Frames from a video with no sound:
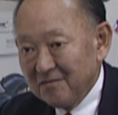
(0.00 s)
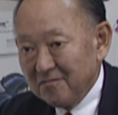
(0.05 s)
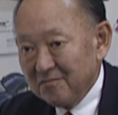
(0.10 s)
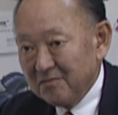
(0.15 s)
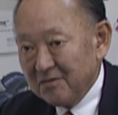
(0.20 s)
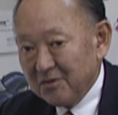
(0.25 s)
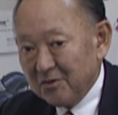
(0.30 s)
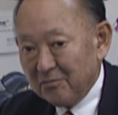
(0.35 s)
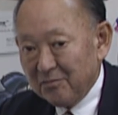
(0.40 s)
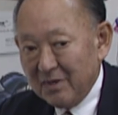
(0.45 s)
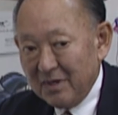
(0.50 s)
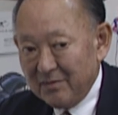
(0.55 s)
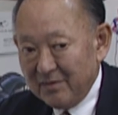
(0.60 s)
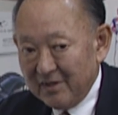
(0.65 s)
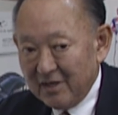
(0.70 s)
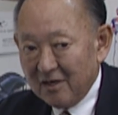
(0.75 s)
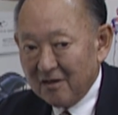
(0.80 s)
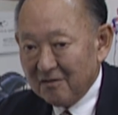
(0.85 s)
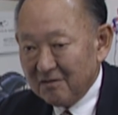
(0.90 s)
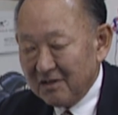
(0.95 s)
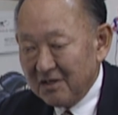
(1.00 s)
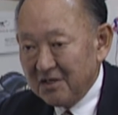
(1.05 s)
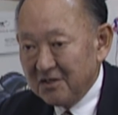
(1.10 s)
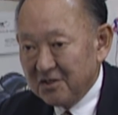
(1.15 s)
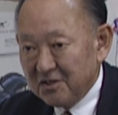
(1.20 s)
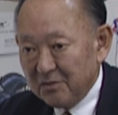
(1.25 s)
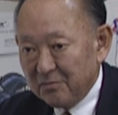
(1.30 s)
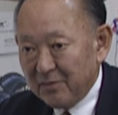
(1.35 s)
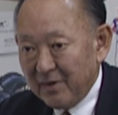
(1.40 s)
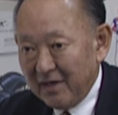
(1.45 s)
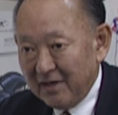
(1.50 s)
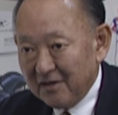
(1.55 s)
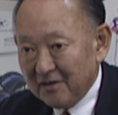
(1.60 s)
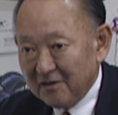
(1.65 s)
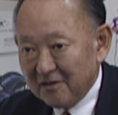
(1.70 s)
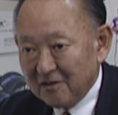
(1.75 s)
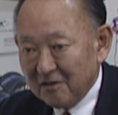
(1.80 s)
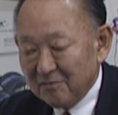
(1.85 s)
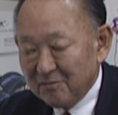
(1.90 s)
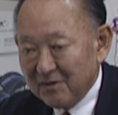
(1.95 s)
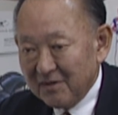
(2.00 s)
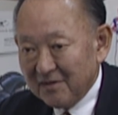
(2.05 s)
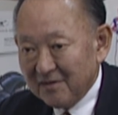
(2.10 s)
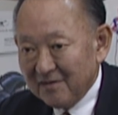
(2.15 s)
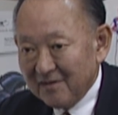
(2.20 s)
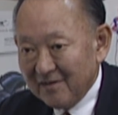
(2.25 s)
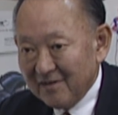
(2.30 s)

So maybe that'll ease the pain a little bit.